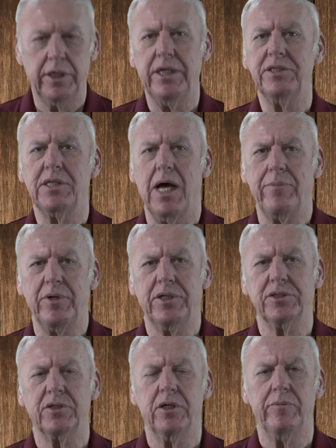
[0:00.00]
Today's
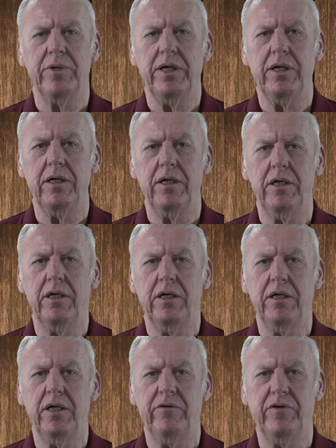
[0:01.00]
topic is going to be
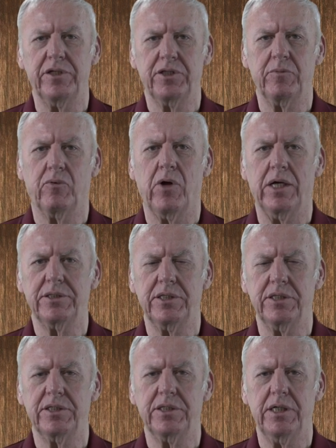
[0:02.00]
eviction
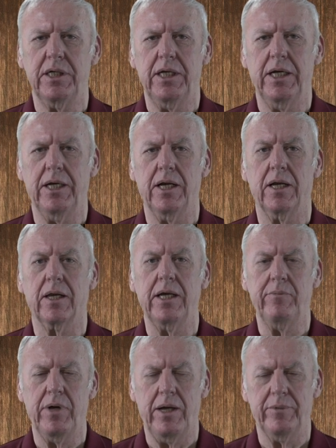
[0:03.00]
process and
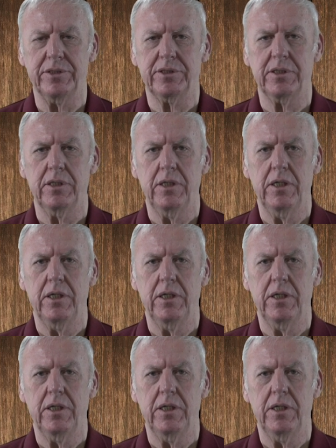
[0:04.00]
late payments.